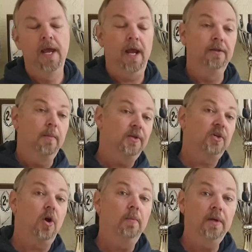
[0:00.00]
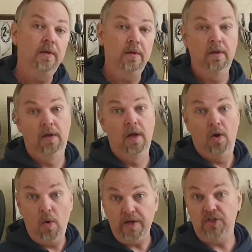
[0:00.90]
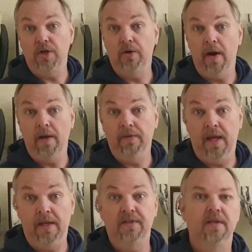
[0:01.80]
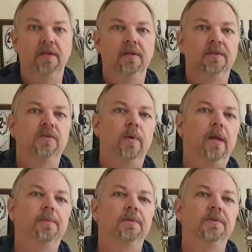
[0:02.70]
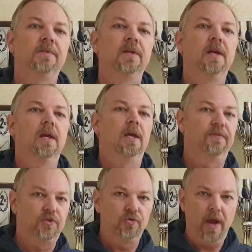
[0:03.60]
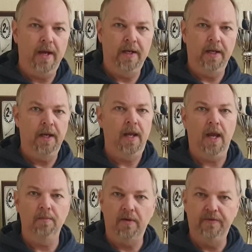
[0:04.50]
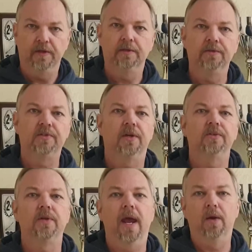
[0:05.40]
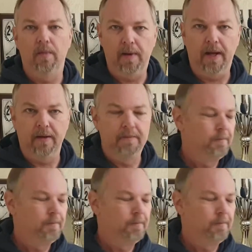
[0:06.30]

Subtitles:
And the most common question around that is, what happens if it's raining and my vehicle starts to aquaplane?